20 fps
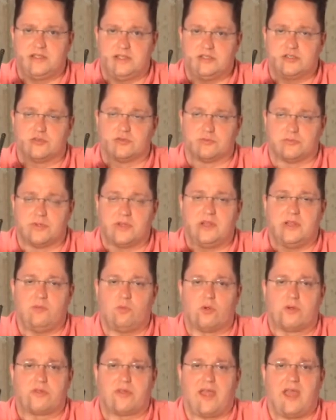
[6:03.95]
These are really
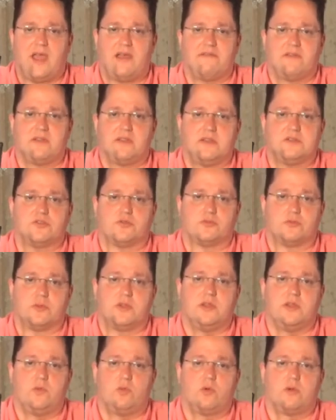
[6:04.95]
worth having. These are
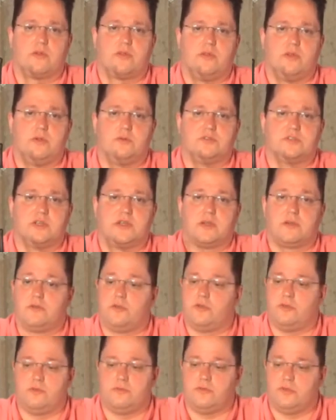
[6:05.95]
really worth using.
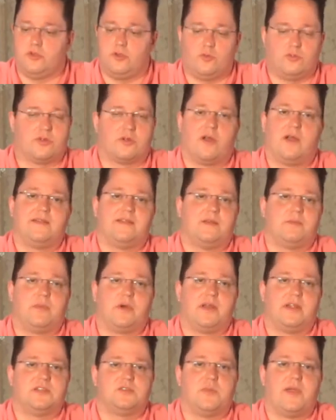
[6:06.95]
You and your hunting
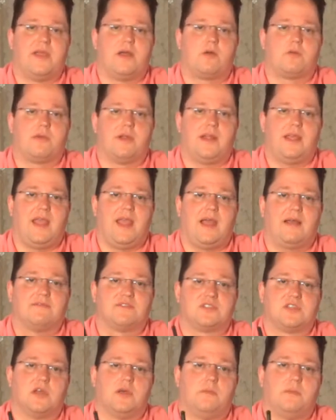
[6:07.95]
buddies may already have
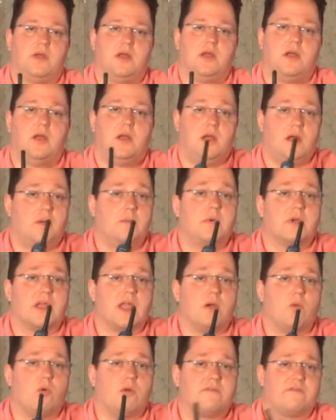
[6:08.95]
some, but
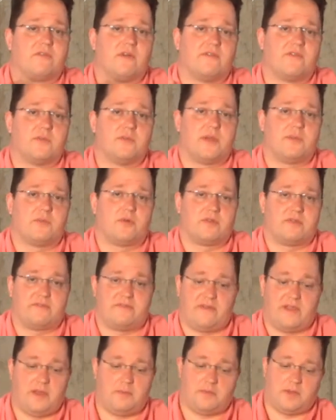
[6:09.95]
get one for every member of the
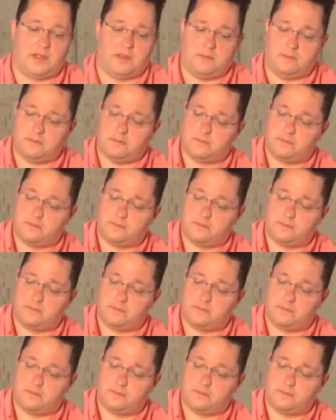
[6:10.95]
family.